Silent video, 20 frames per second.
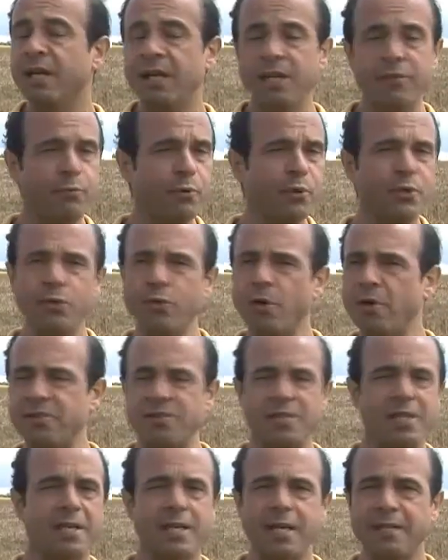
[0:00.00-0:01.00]
If we do not
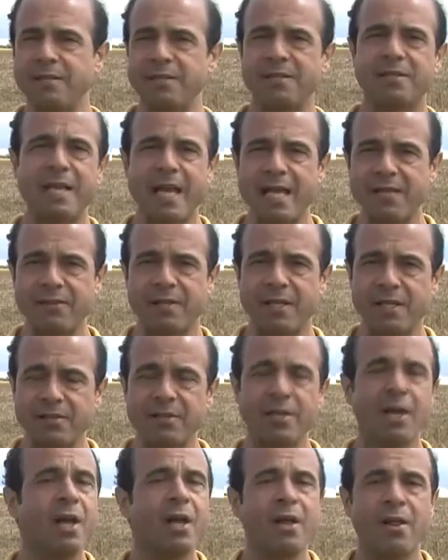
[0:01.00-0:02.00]
see and understand
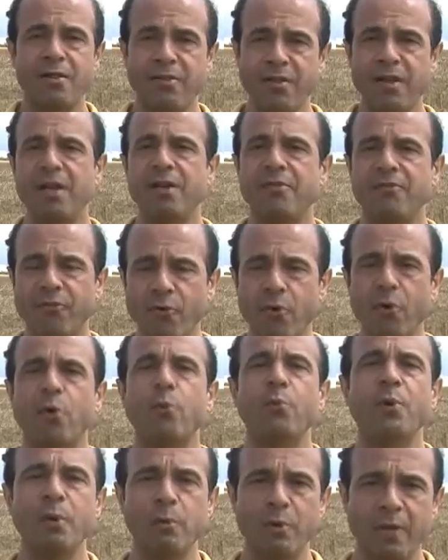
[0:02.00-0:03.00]
this,
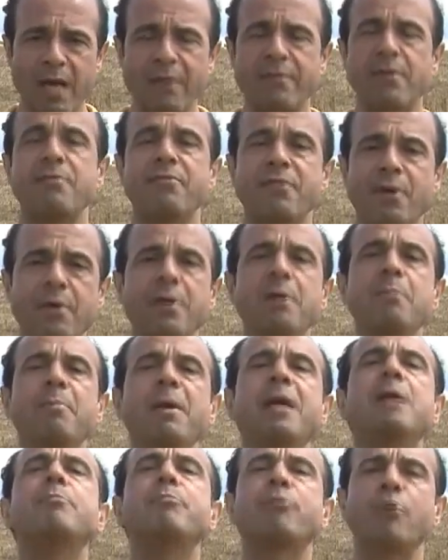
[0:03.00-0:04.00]
therefore we will have a very
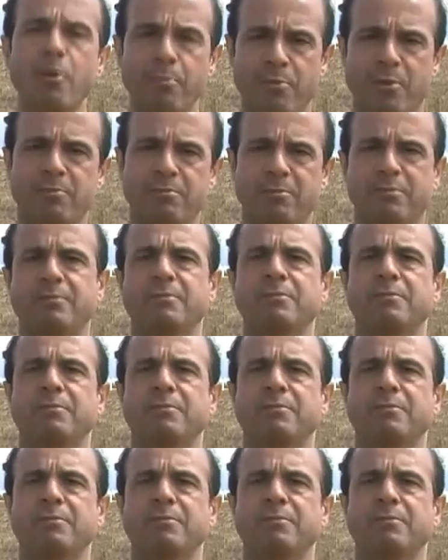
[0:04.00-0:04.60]
big problem